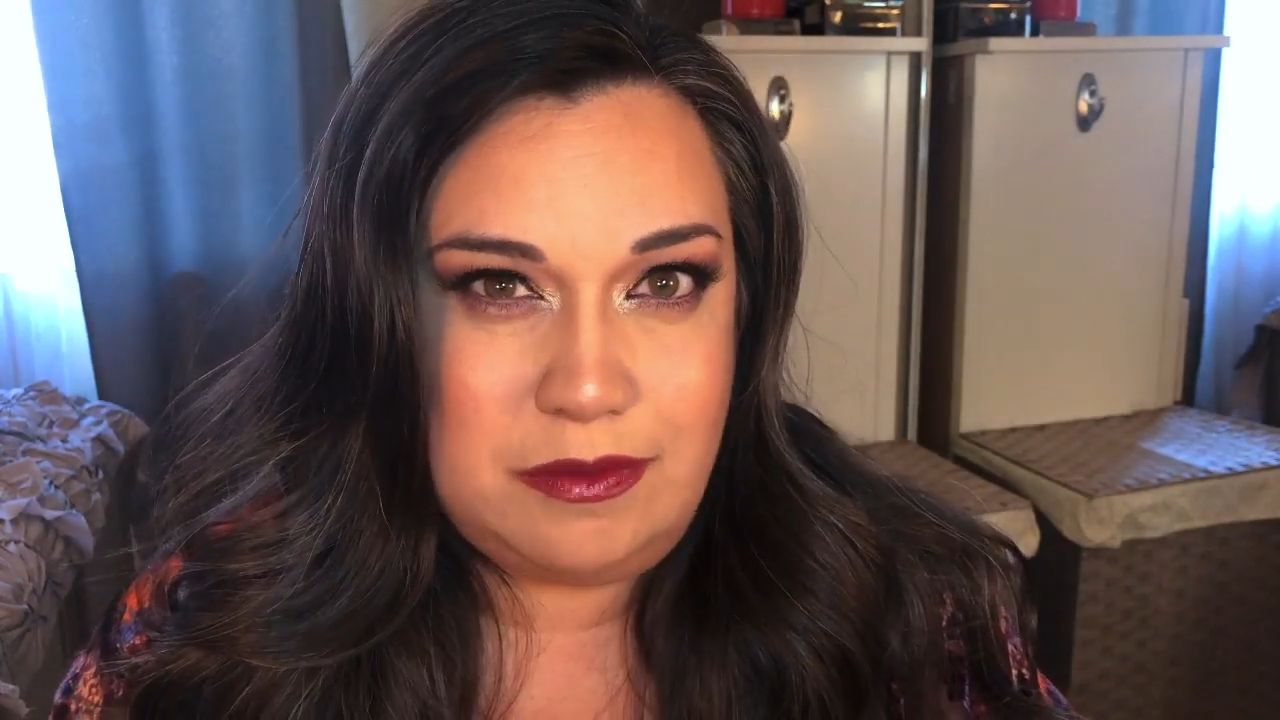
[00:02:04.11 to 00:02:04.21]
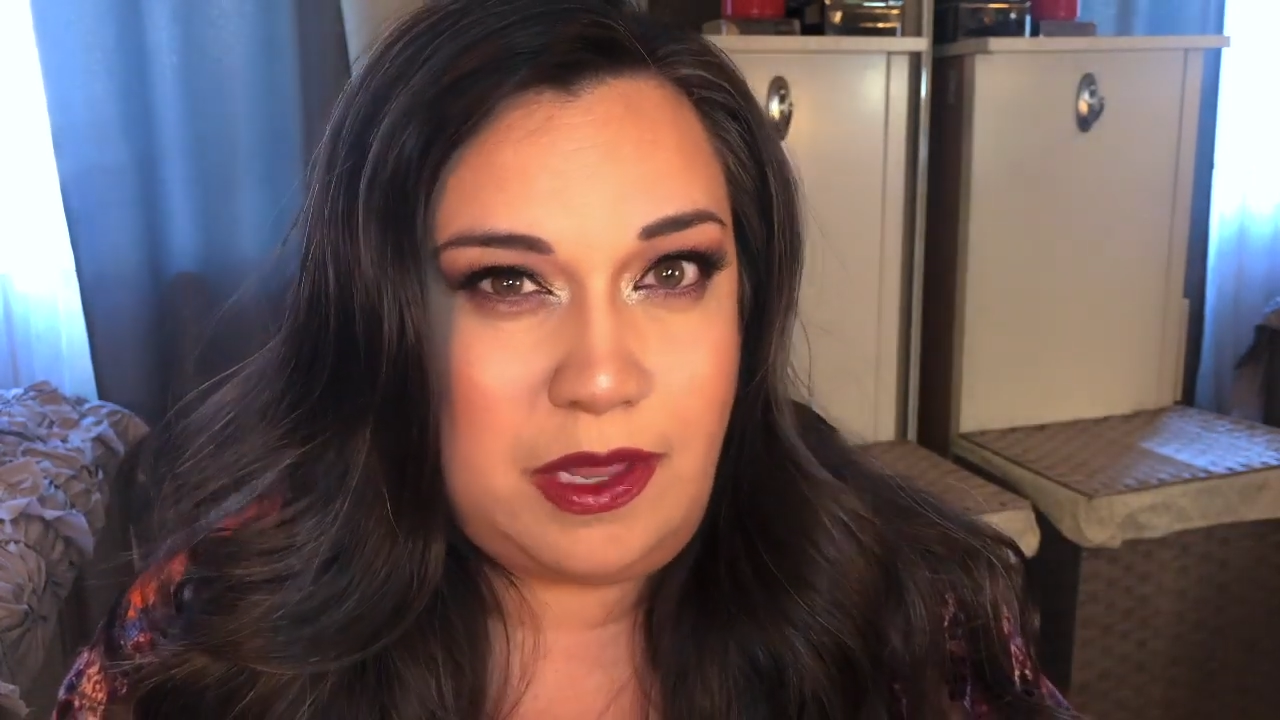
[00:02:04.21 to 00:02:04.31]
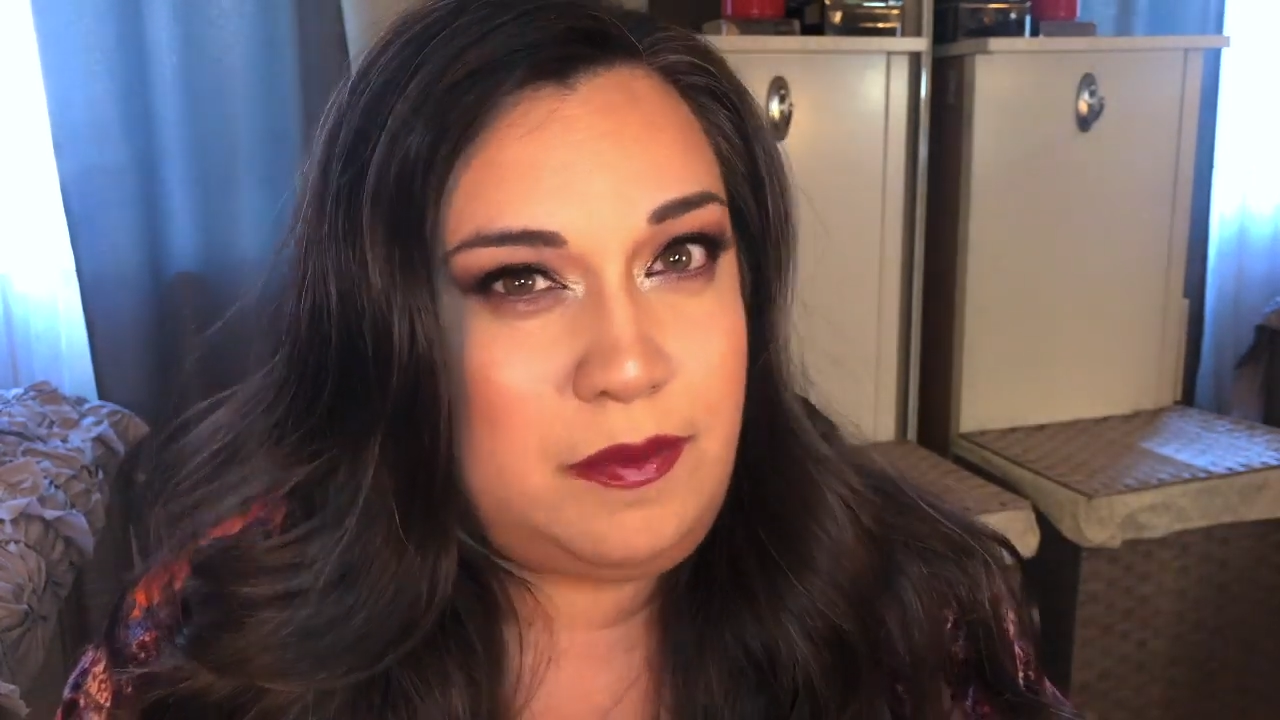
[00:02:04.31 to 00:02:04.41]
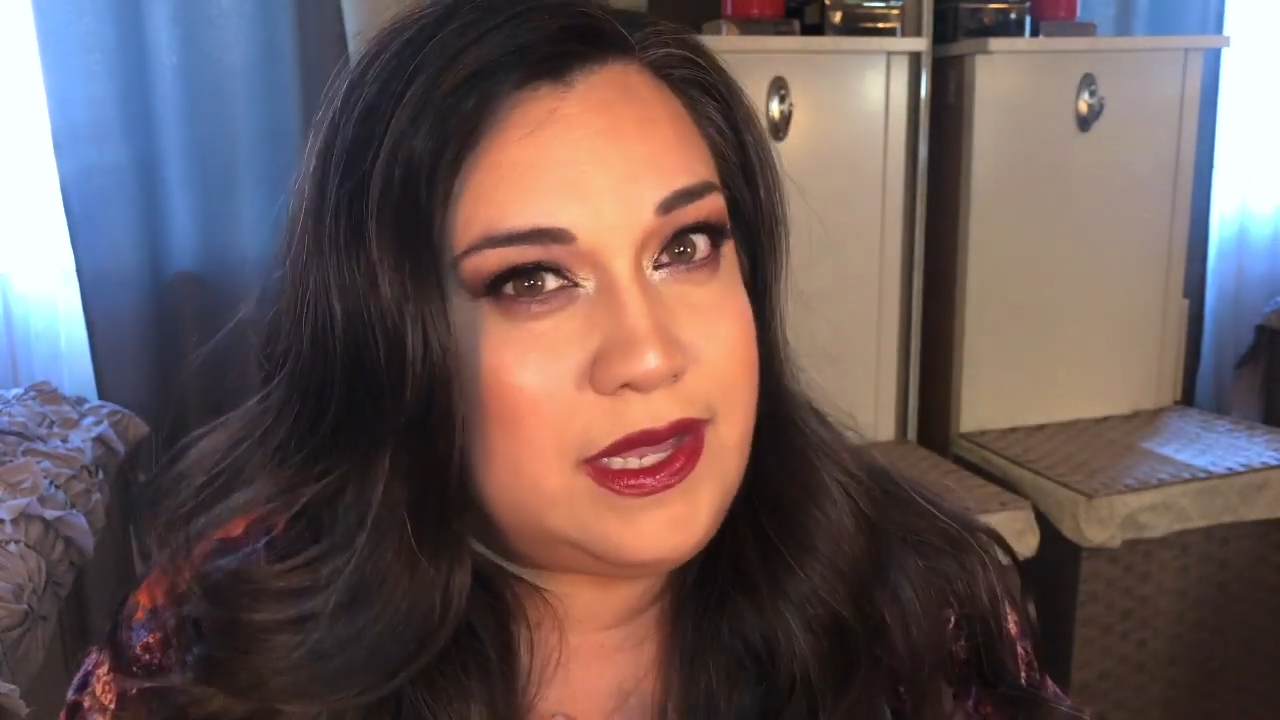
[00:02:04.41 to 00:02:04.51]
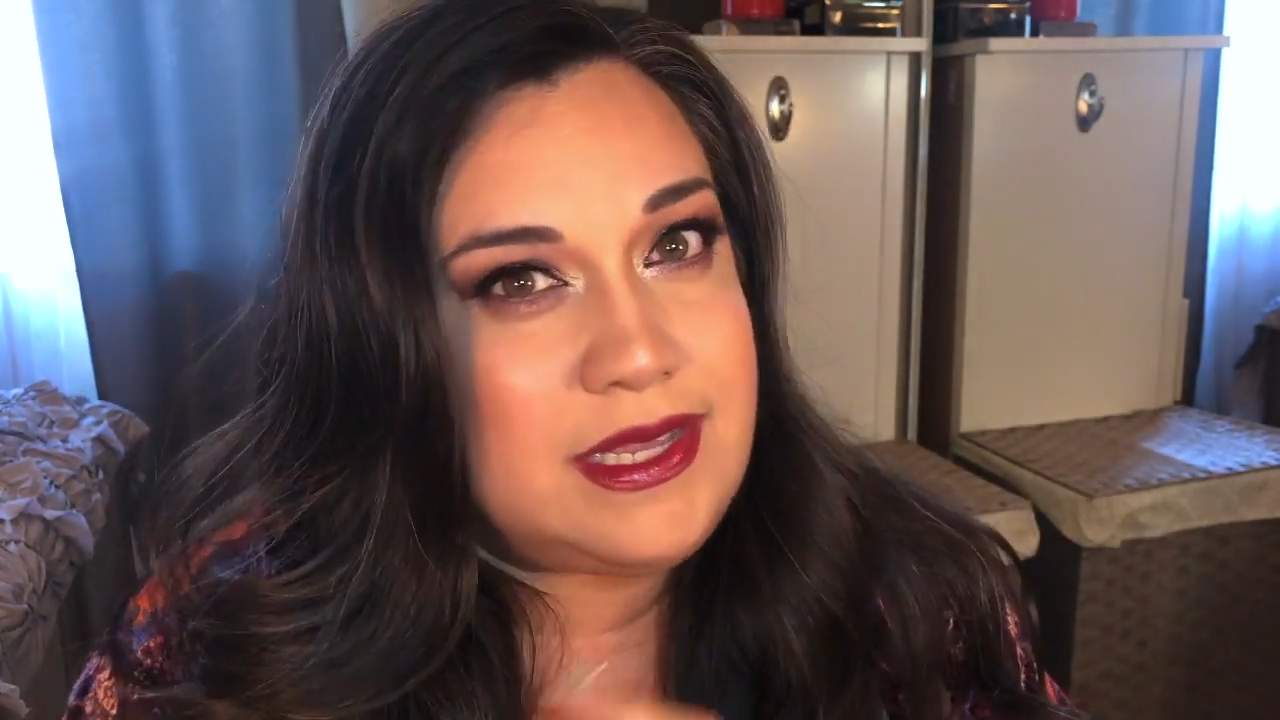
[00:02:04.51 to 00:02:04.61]

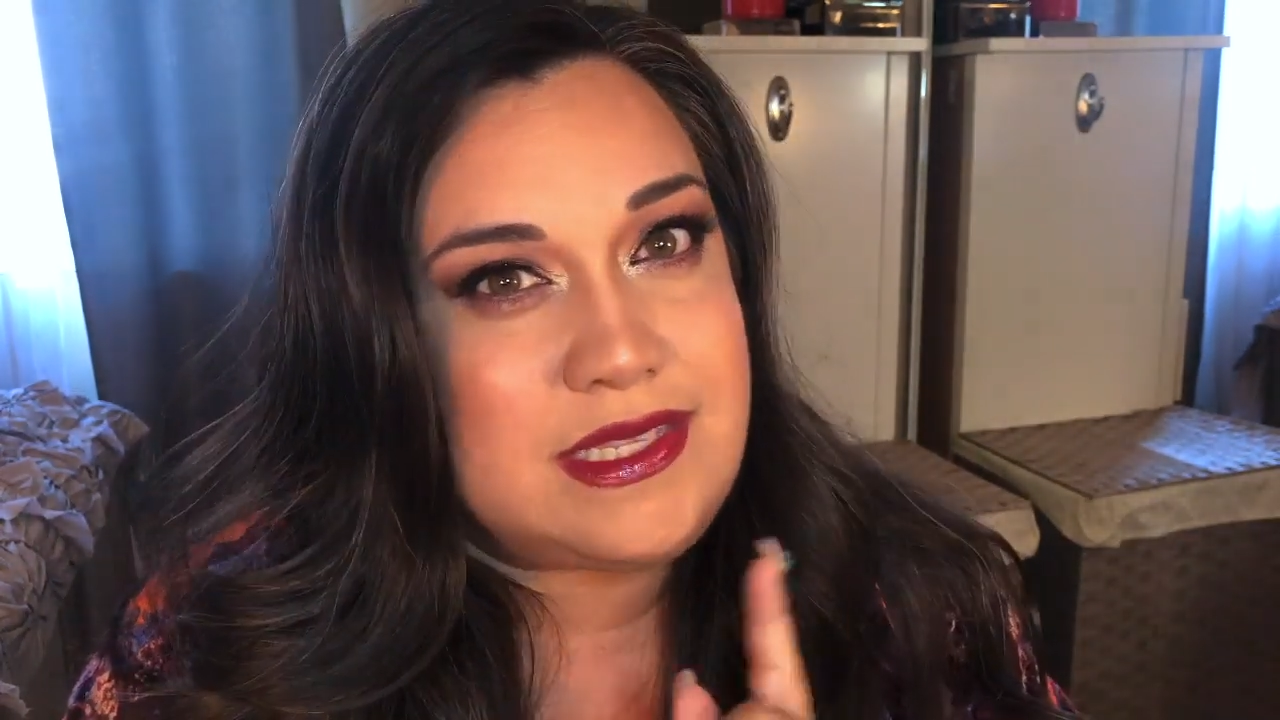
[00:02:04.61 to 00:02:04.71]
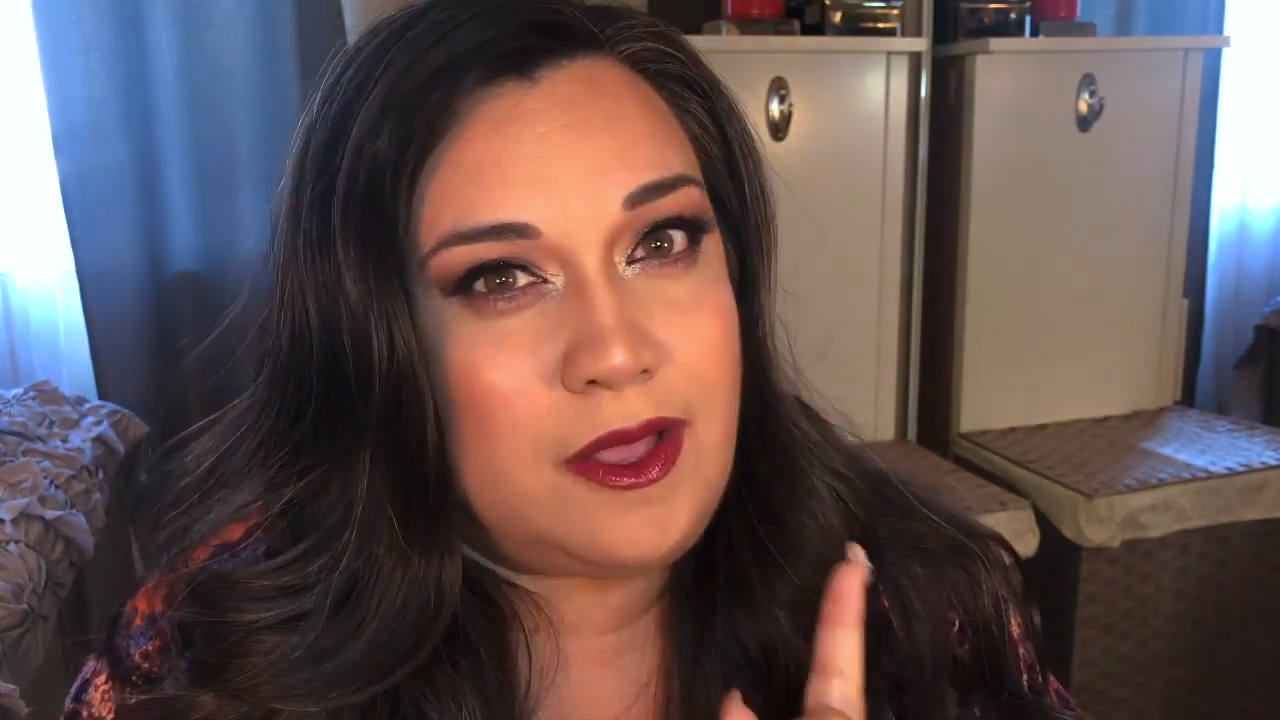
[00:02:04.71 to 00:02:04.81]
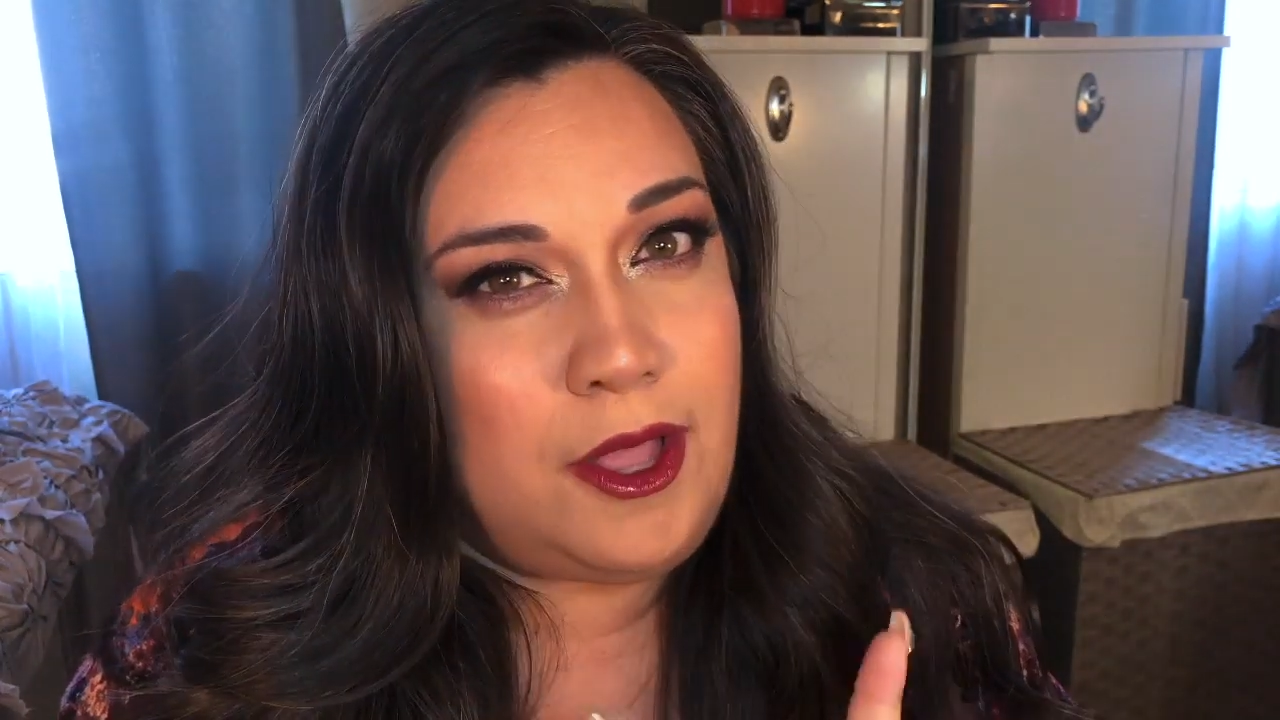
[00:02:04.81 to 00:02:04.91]
by because